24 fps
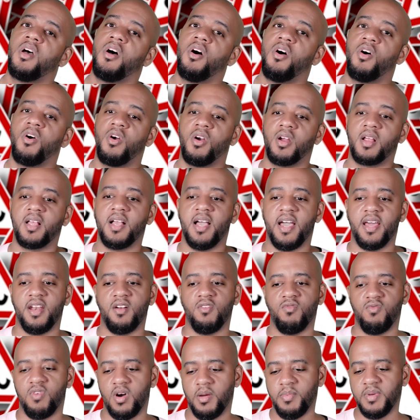are kind
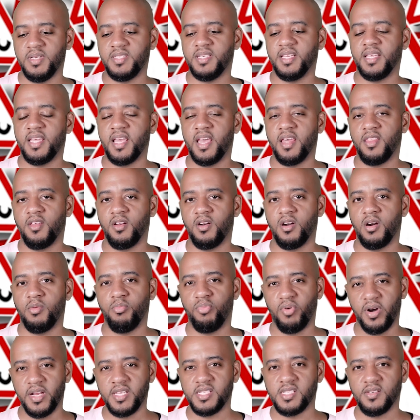of rubbing together
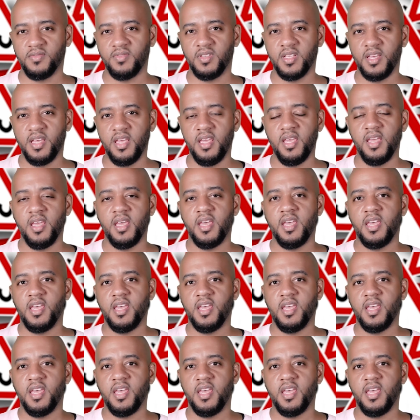abrasively